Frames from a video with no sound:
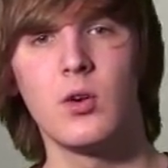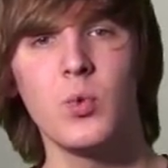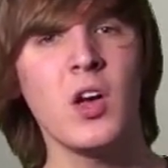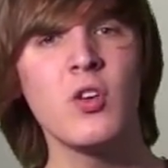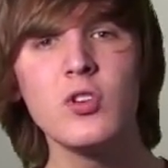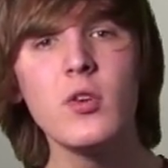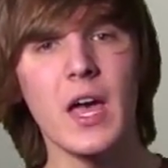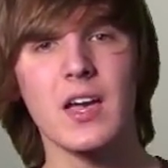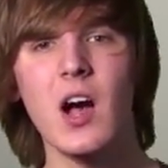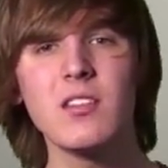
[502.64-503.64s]
We all know
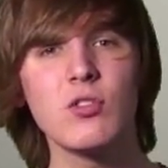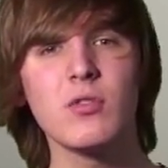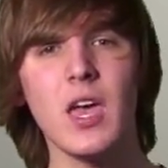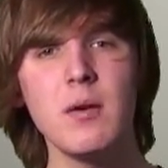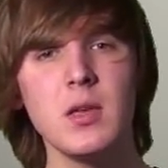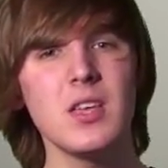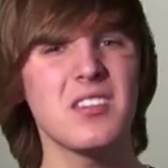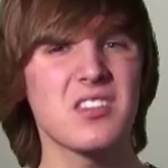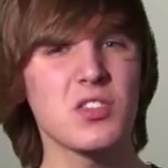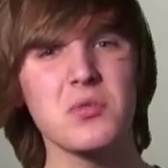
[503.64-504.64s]
that. Console gaming,
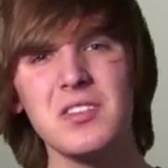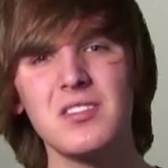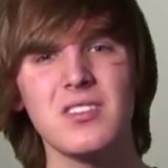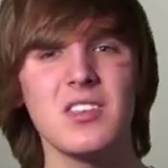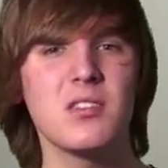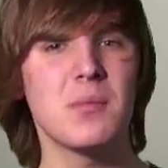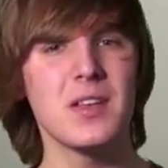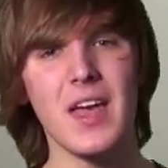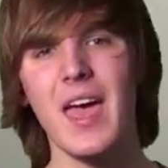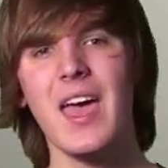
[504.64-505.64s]
yes, the 360's
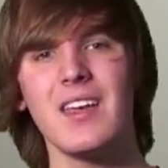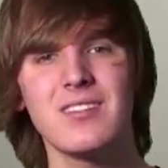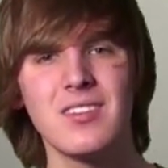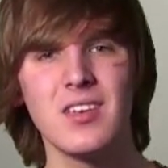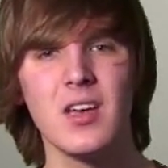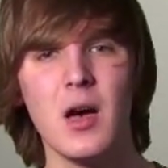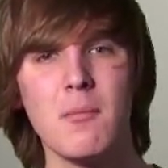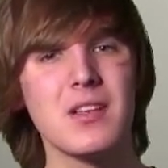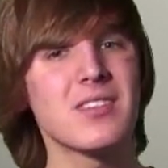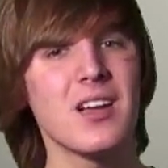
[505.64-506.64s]
been hacked,
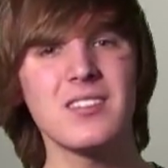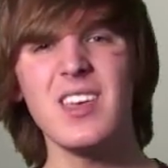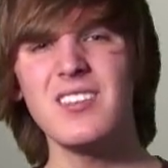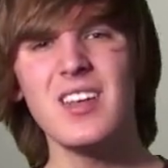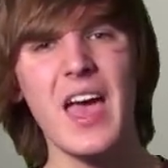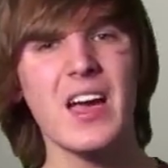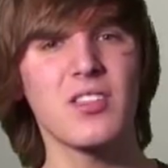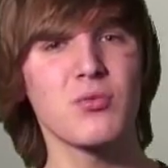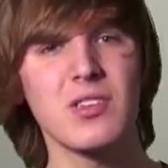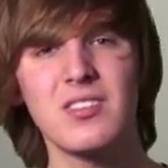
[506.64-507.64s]
but it's not as easy to hack a
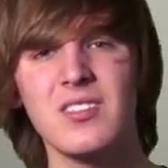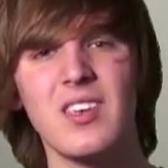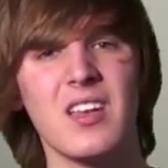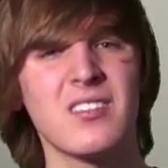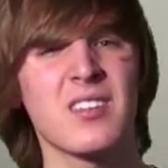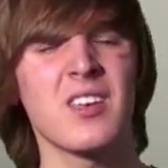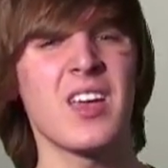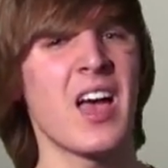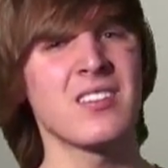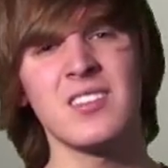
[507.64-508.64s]
360 as, a,
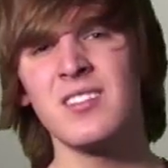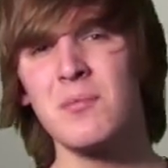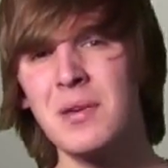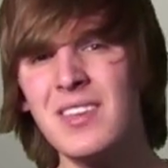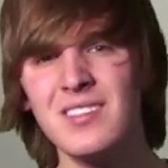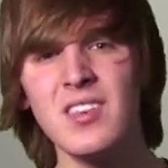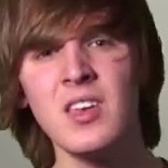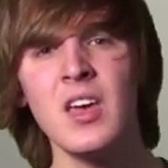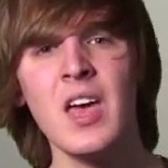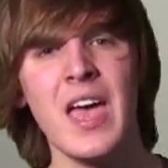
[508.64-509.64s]
as it is a
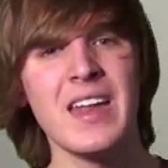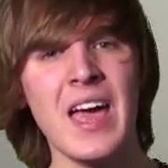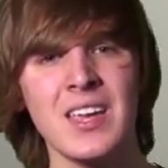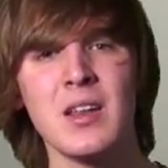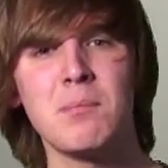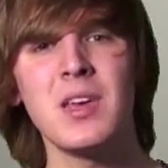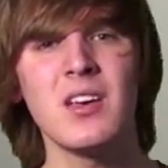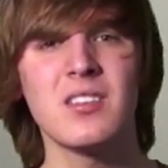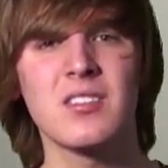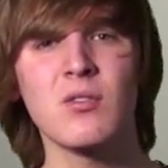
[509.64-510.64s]
PC. And hacking a
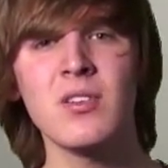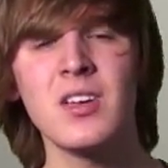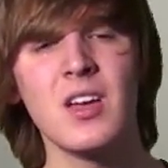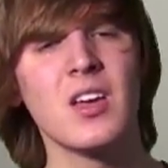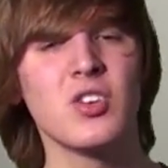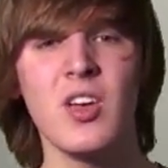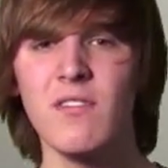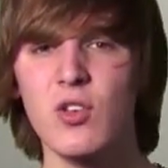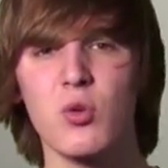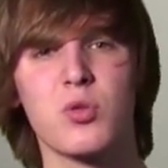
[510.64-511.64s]
PS3, you
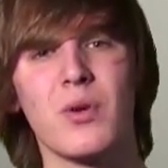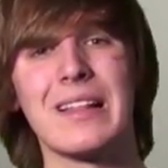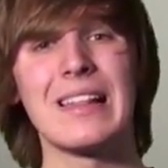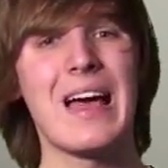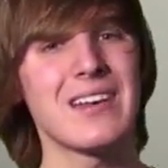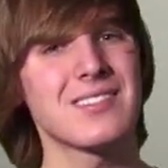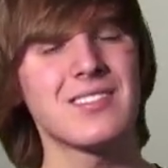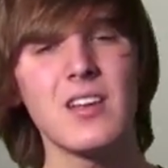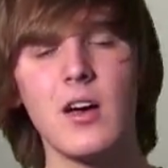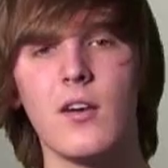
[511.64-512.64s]
have to go through a lot of
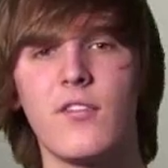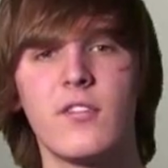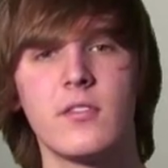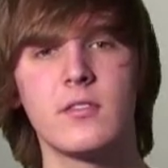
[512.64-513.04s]
stuff.